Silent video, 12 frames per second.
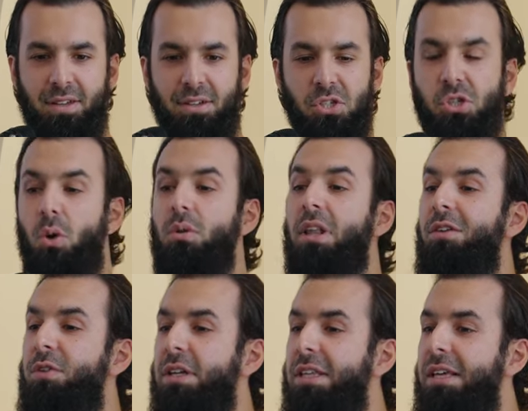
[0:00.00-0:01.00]
So
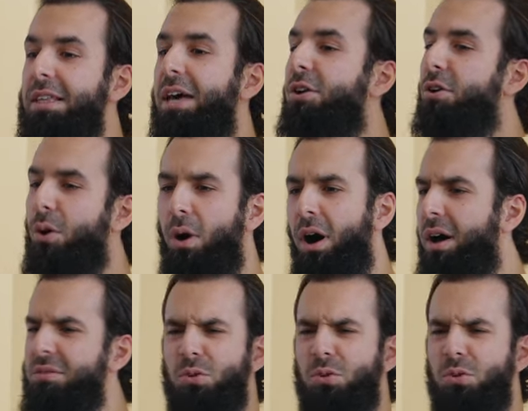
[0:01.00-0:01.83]
lovingly let her go on.